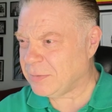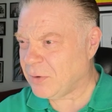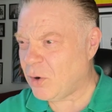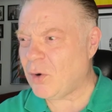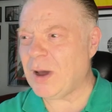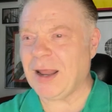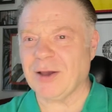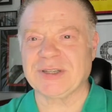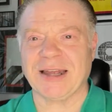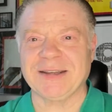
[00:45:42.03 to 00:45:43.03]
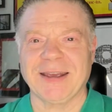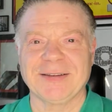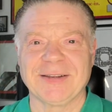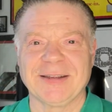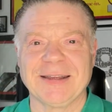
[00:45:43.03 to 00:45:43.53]
Oh, hello, Tanya.
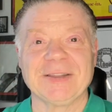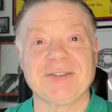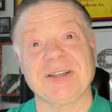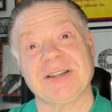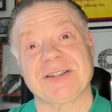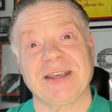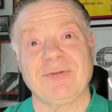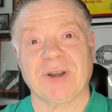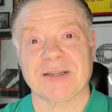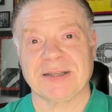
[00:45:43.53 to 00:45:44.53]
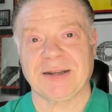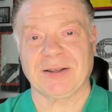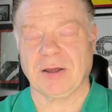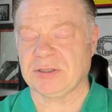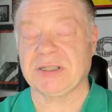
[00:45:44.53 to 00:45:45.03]
Did you see what I said
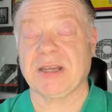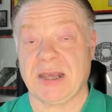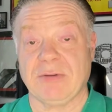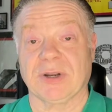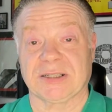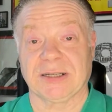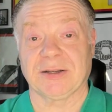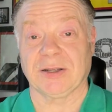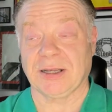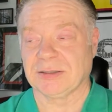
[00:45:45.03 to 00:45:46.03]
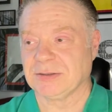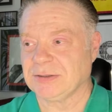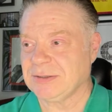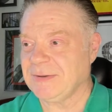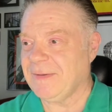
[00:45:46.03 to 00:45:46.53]
earlier? Or did you hear what I said earlier?
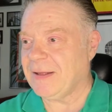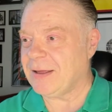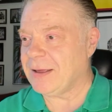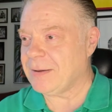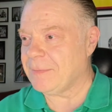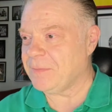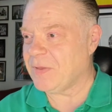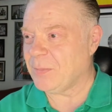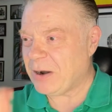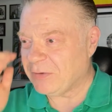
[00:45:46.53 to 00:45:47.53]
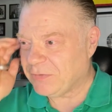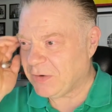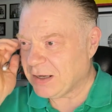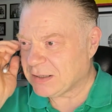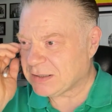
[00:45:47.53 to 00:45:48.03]
The Barron
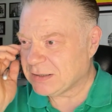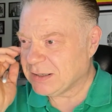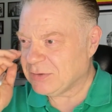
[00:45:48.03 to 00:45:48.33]
flights.